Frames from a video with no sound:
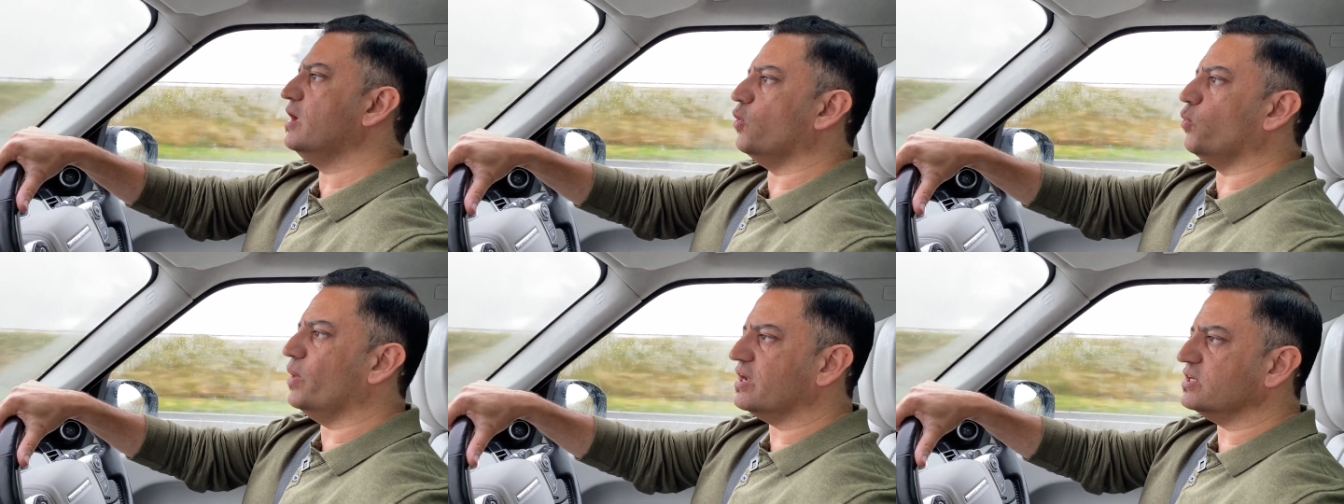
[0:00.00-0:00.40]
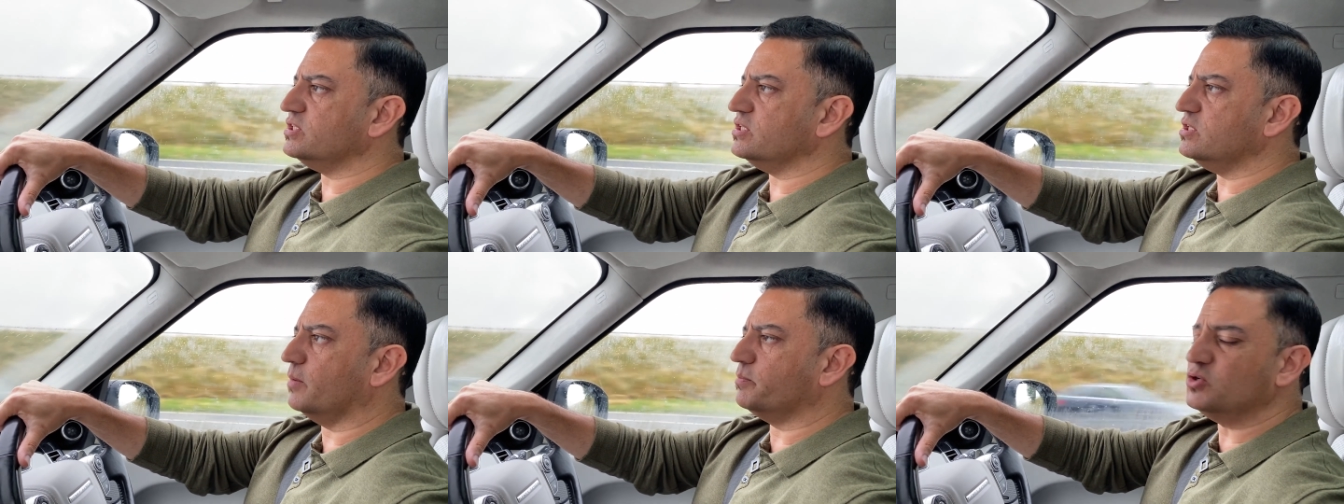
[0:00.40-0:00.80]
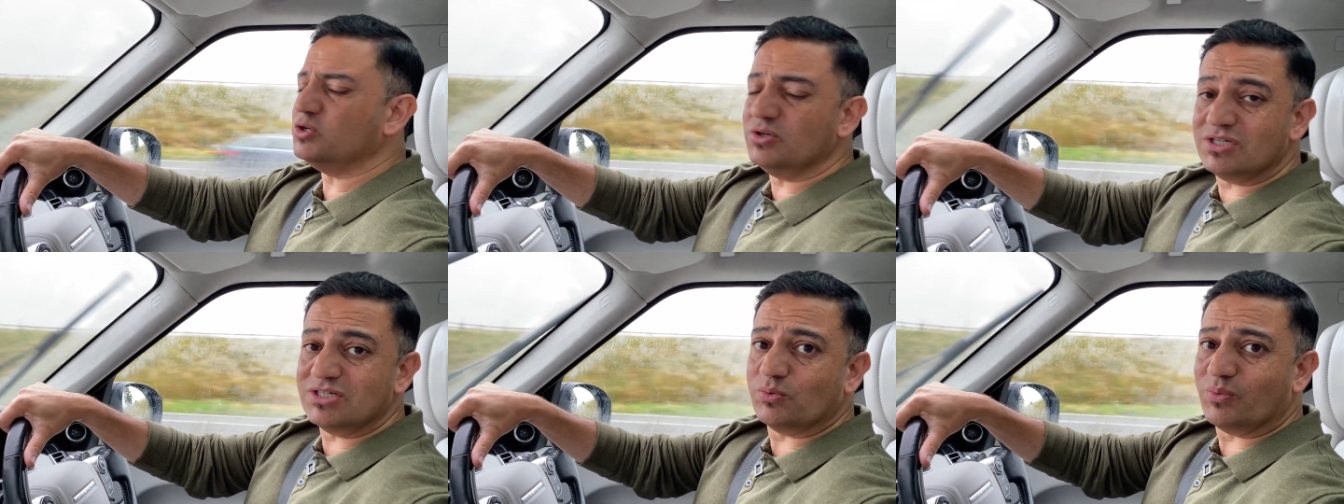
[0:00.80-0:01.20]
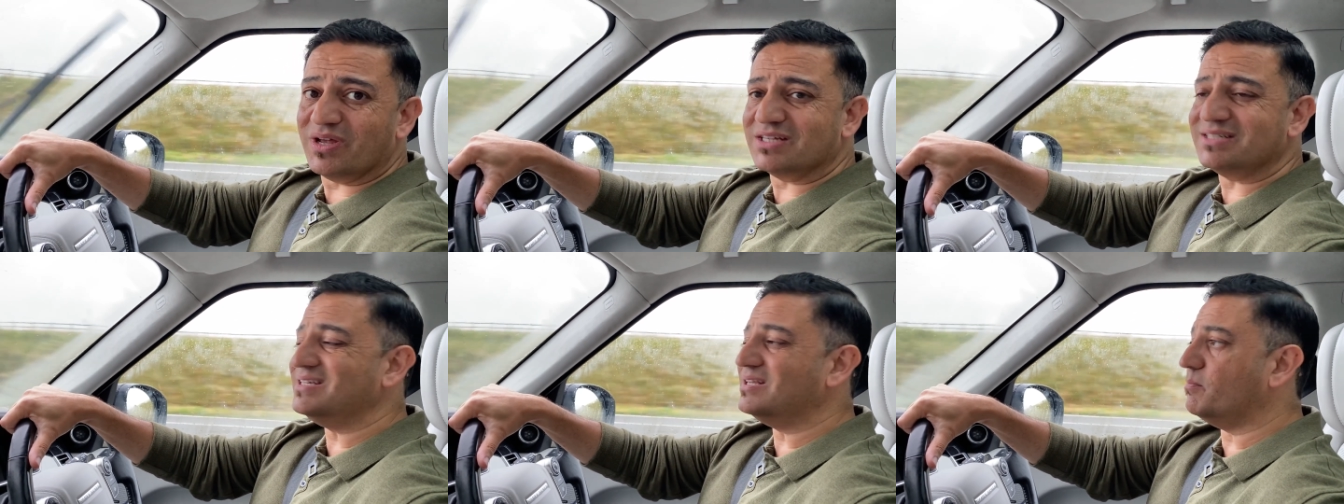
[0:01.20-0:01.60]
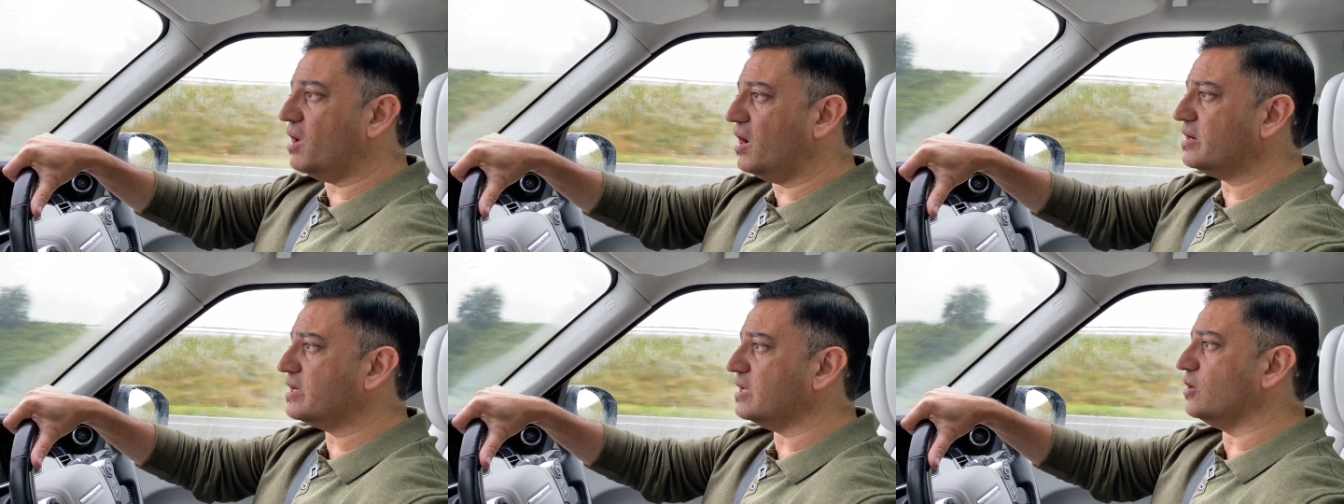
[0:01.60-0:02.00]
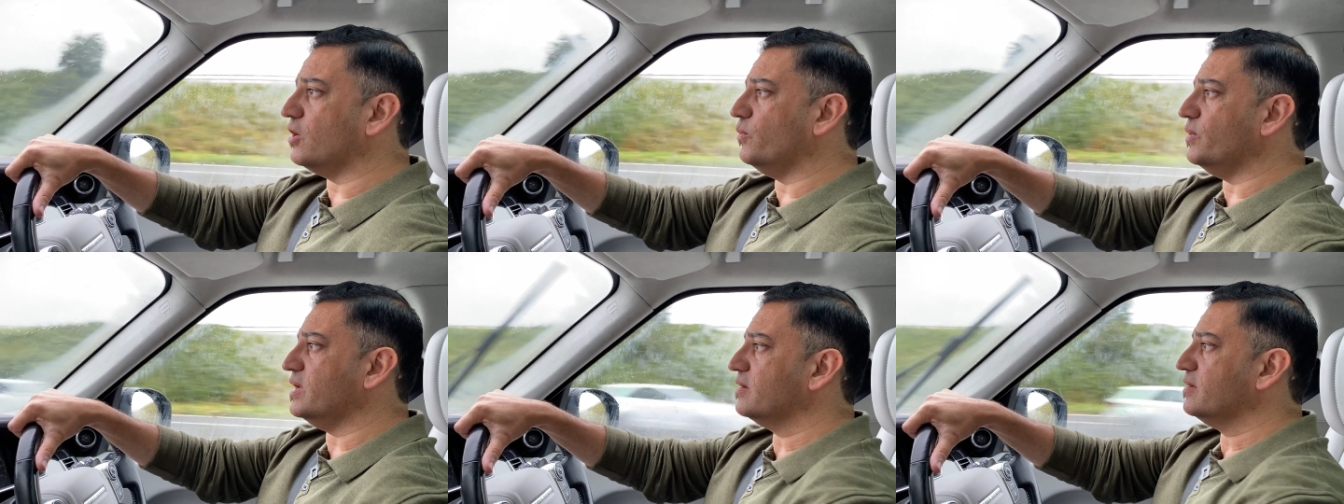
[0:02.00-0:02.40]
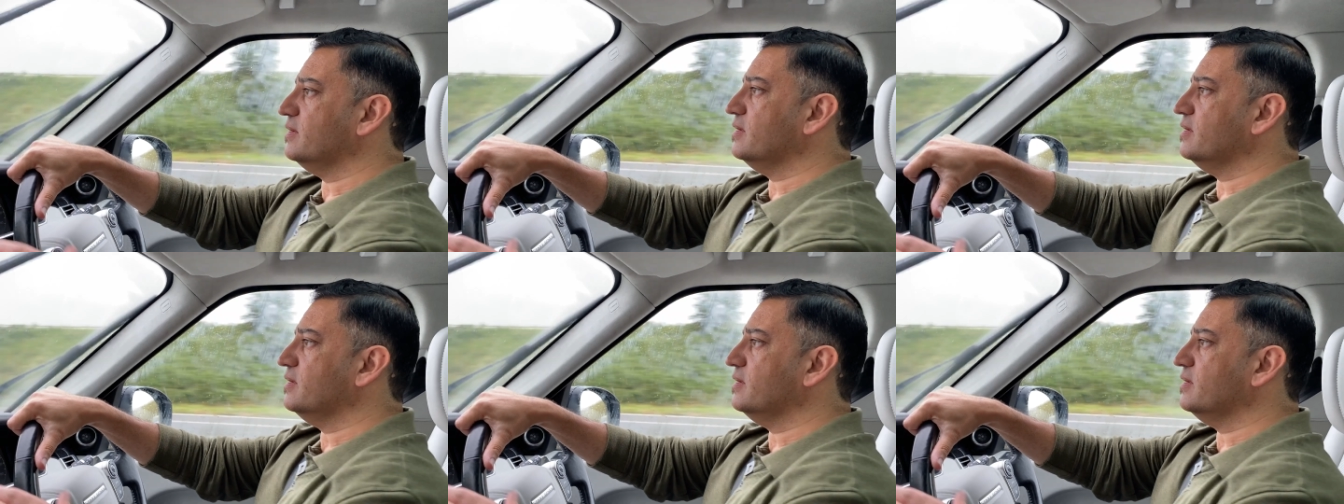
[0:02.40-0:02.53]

where I see the opportunities and where I see the market going.